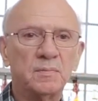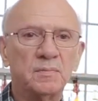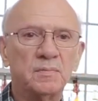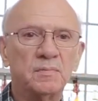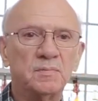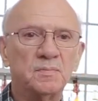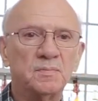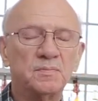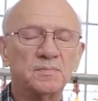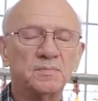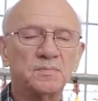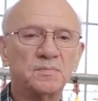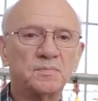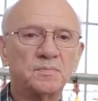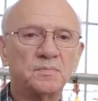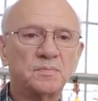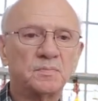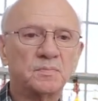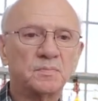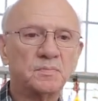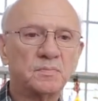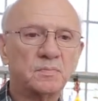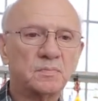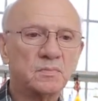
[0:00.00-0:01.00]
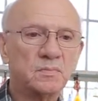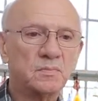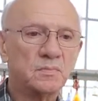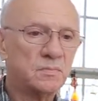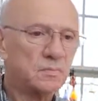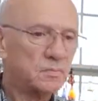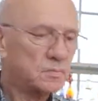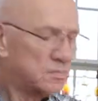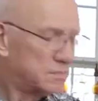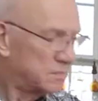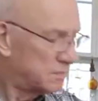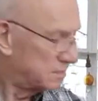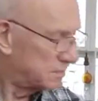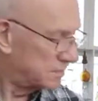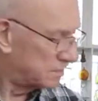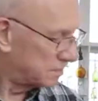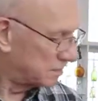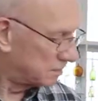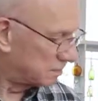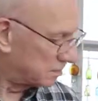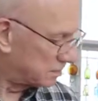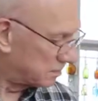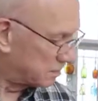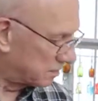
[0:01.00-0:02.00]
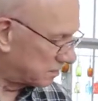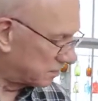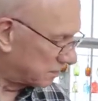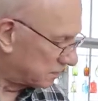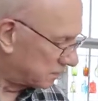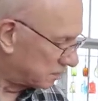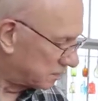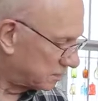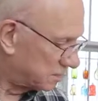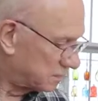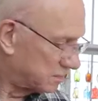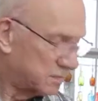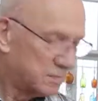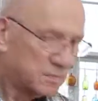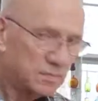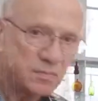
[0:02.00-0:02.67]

Nothing is said.